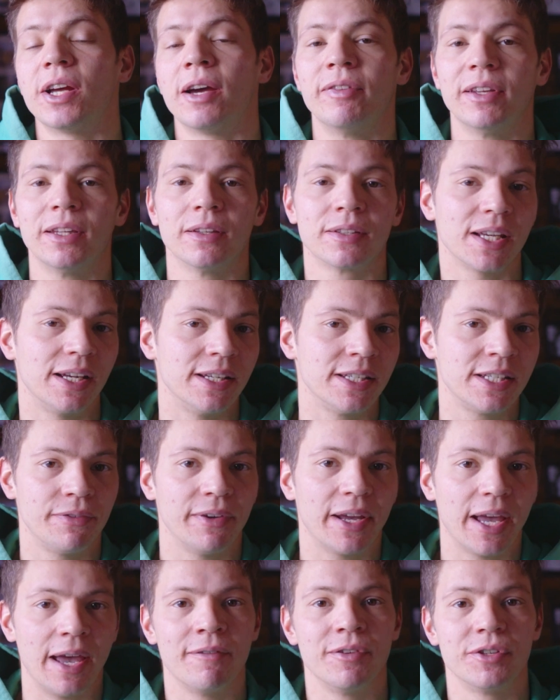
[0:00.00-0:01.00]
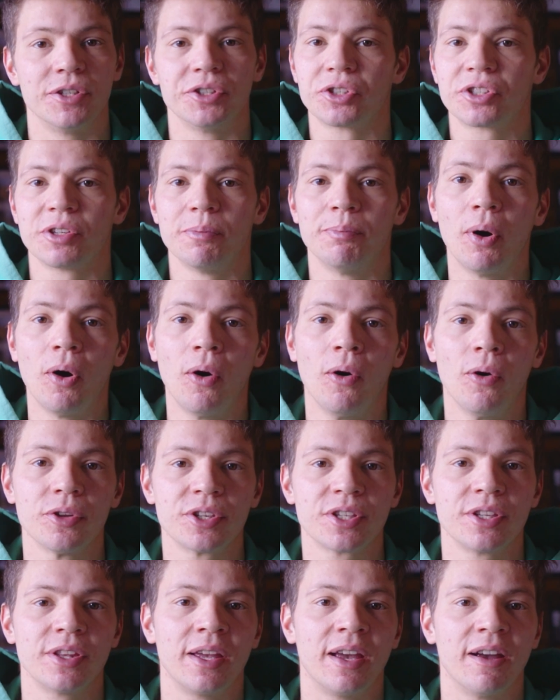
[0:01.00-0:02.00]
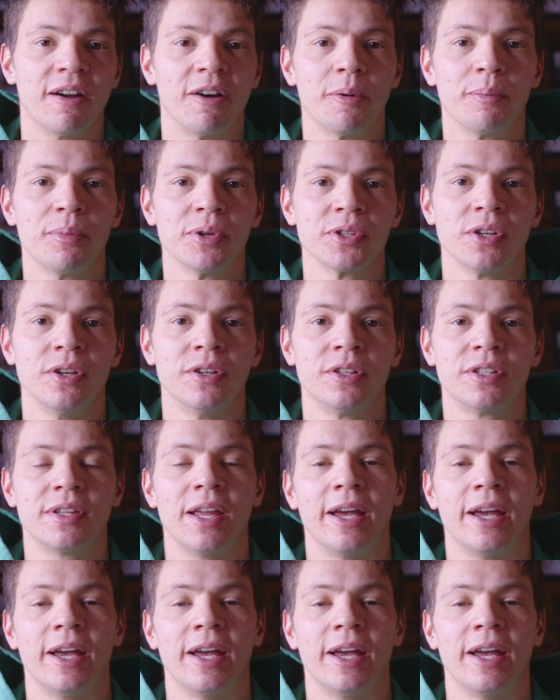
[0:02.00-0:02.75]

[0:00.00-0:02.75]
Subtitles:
I think the scientific evidence supports that they are a buzzard.